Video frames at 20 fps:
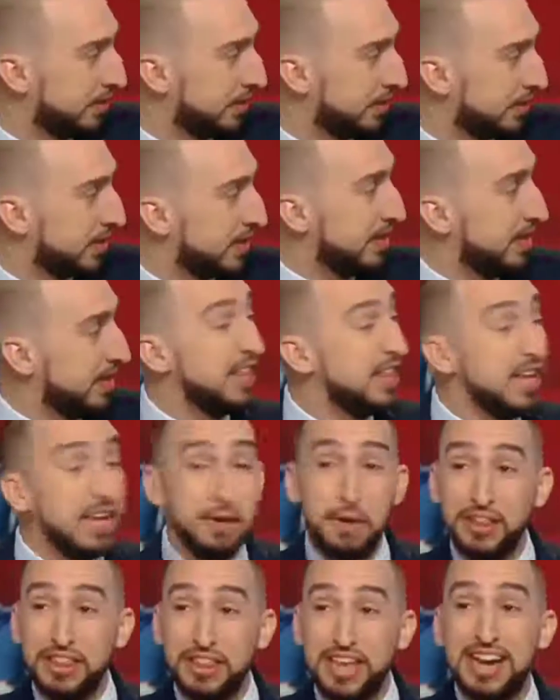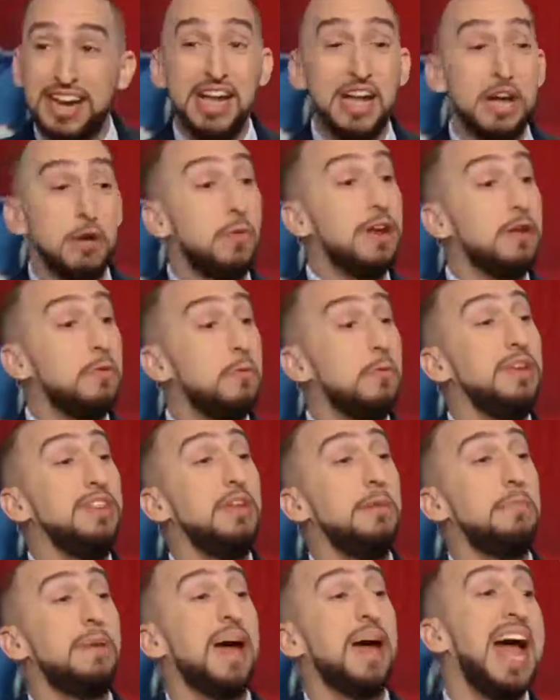month. Think about that. When,
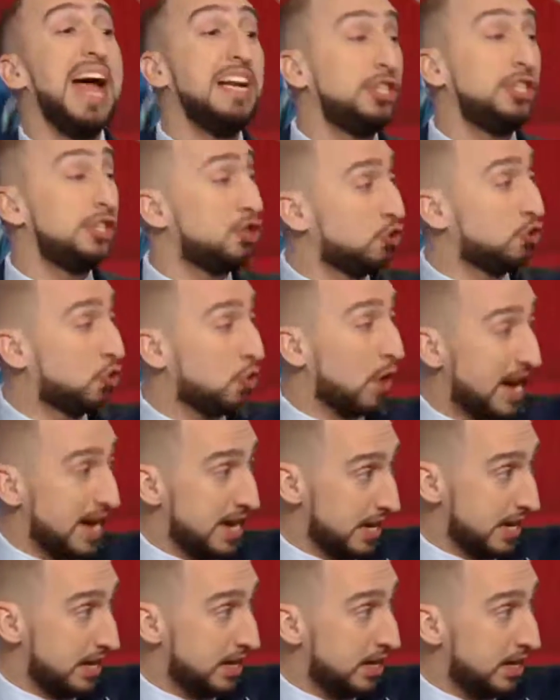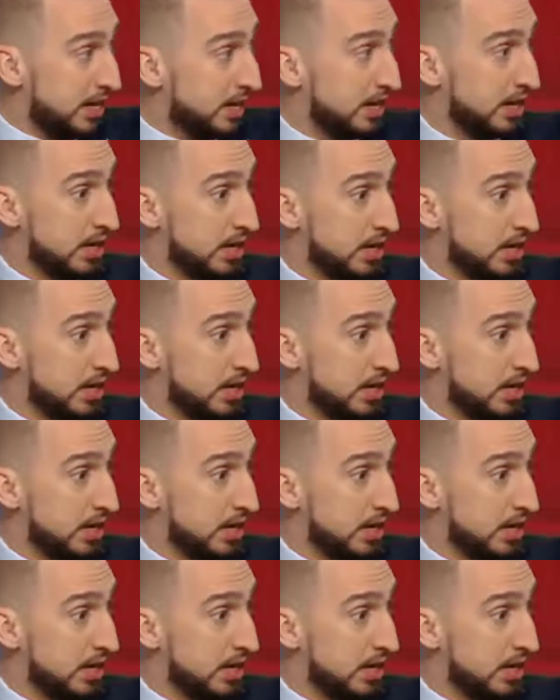when the Pats traded